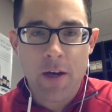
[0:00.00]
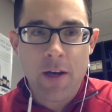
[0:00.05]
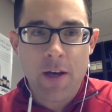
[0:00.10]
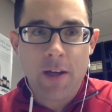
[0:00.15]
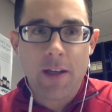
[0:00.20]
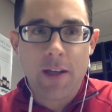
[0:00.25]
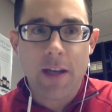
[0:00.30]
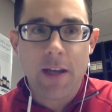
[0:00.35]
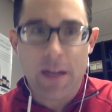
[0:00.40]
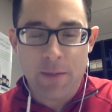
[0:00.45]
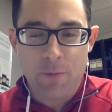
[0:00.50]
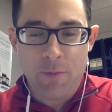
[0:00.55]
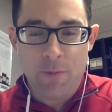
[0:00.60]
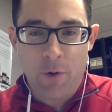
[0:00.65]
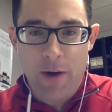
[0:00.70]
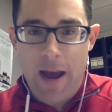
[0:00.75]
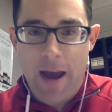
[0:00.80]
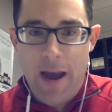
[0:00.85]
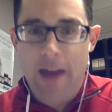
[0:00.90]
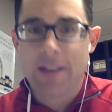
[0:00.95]
getting
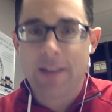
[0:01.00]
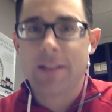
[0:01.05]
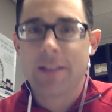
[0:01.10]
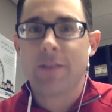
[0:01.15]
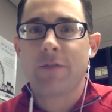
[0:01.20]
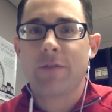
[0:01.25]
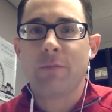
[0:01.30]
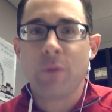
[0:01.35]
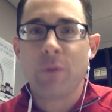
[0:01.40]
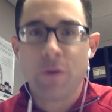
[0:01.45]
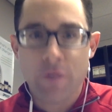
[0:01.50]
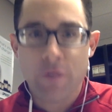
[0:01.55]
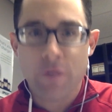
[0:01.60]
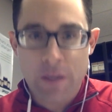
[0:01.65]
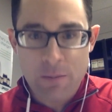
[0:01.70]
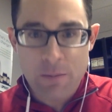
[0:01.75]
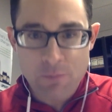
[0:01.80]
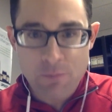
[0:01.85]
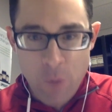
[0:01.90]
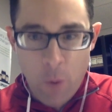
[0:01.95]
more active,
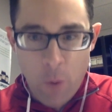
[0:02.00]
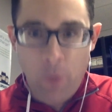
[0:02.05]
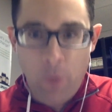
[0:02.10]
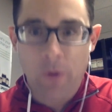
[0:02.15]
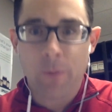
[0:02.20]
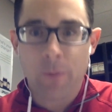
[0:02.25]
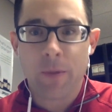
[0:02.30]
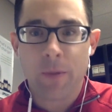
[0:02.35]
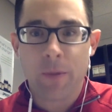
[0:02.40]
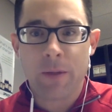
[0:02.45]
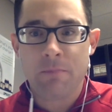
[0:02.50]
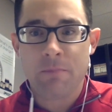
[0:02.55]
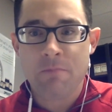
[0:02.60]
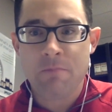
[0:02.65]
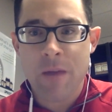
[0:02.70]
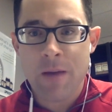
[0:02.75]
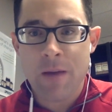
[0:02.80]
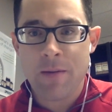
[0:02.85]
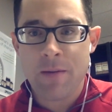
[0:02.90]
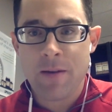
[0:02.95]
moving more, but
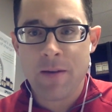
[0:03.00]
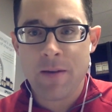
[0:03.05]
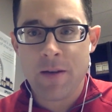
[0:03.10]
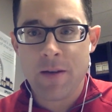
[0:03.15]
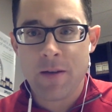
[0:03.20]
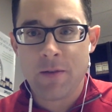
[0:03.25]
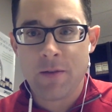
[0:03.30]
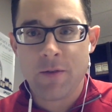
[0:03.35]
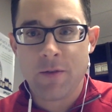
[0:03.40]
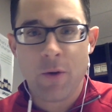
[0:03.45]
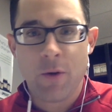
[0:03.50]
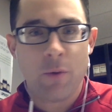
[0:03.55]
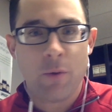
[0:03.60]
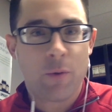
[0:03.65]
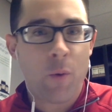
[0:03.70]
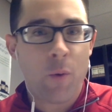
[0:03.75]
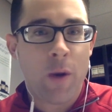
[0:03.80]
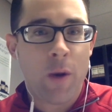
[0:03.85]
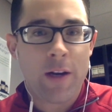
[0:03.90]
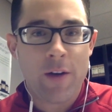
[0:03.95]
maybe
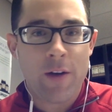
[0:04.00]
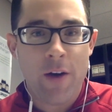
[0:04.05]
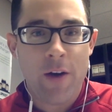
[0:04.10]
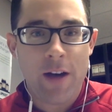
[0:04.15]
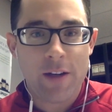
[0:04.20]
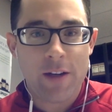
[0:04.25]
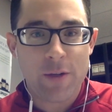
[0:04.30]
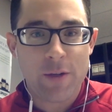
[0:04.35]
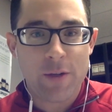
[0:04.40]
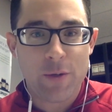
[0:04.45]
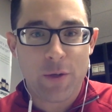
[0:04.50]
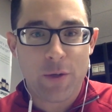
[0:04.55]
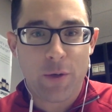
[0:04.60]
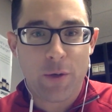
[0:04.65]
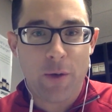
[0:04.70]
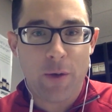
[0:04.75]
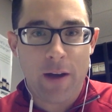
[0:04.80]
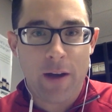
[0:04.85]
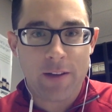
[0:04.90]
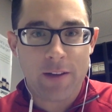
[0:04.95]
don't quite know how to do it
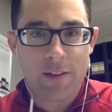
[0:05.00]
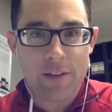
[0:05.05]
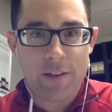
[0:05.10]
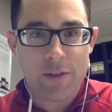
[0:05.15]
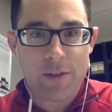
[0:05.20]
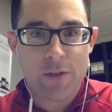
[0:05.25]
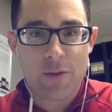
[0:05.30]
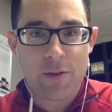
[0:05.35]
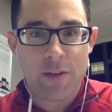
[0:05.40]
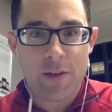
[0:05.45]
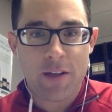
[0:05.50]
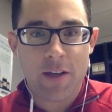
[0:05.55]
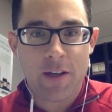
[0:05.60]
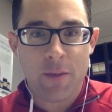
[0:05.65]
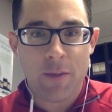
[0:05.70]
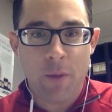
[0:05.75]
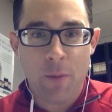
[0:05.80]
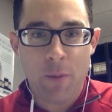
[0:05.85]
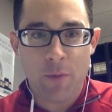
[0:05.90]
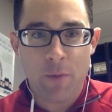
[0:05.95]
correctly. So they
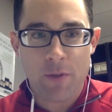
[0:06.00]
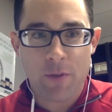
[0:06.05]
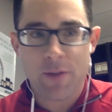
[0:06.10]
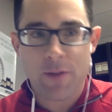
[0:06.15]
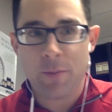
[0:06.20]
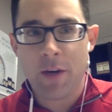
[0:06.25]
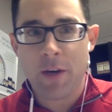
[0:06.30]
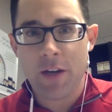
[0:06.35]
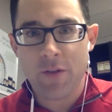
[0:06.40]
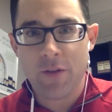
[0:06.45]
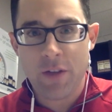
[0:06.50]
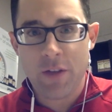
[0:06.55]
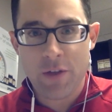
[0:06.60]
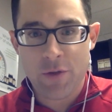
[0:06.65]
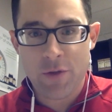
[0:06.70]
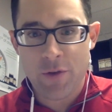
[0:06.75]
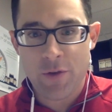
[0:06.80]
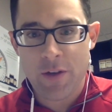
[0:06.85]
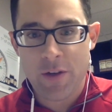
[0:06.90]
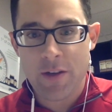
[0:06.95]
come up with some kind of
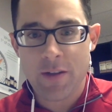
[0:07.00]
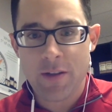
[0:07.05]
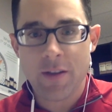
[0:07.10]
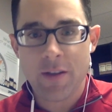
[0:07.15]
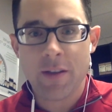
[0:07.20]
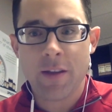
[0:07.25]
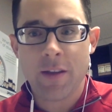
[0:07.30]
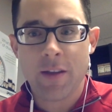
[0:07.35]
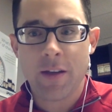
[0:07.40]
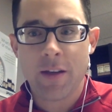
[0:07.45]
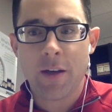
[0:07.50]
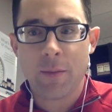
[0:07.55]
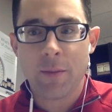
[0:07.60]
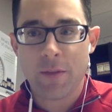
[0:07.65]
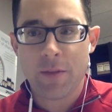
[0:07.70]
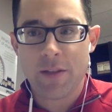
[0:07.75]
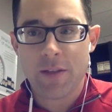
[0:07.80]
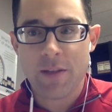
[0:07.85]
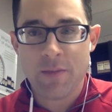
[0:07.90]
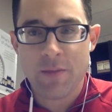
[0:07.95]
injury, and then they come
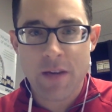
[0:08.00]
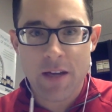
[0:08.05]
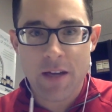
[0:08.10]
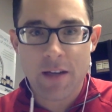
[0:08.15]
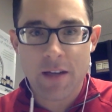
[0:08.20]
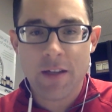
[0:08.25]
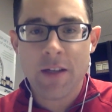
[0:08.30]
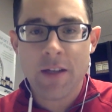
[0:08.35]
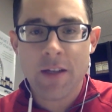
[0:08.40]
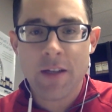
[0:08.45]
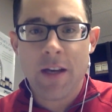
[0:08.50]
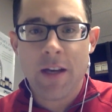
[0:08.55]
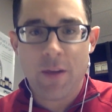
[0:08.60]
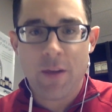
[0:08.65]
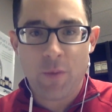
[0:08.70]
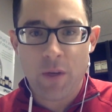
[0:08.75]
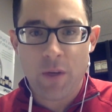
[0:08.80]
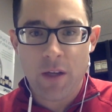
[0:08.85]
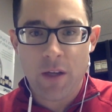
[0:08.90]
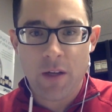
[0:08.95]
to see me,
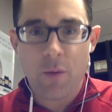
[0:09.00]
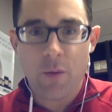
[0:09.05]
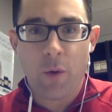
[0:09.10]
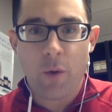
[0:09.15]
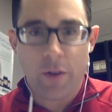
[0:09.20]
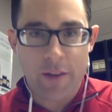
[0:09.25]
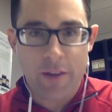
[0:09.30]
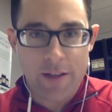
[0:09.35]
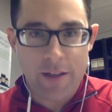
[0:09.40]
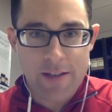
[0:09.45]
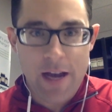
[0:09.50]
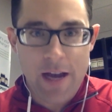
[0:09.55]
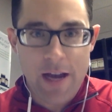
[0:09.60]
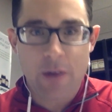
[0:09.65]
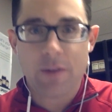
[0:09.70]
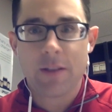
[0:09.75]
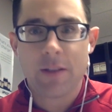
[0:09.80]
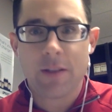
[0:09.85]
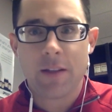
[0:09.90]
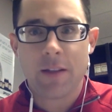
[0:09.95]
and we work things
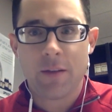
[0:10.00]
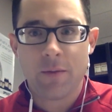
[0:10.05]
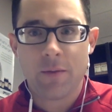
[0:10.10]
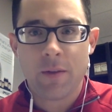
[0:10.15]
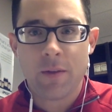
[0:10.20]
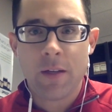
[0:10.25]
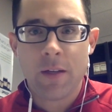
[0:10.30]
out, and then